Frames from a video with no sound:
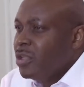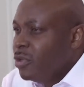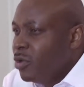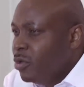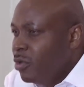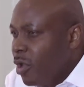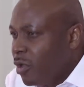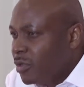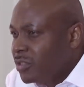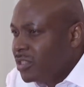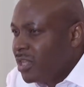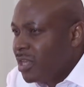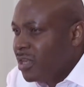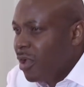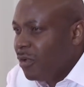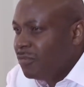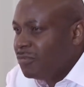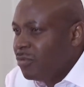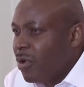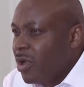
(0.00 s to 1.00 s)
you lost a
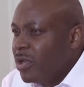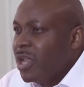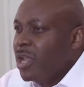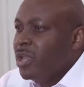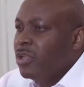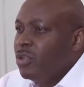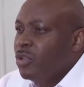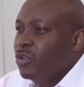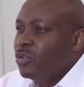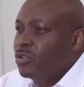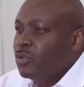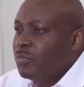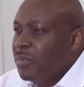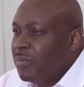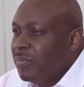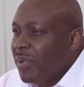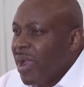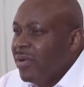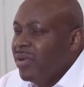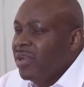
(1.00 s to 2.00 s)
loved one, you used to be
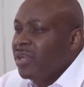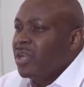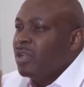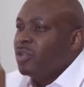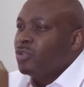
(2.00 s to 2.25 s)
married,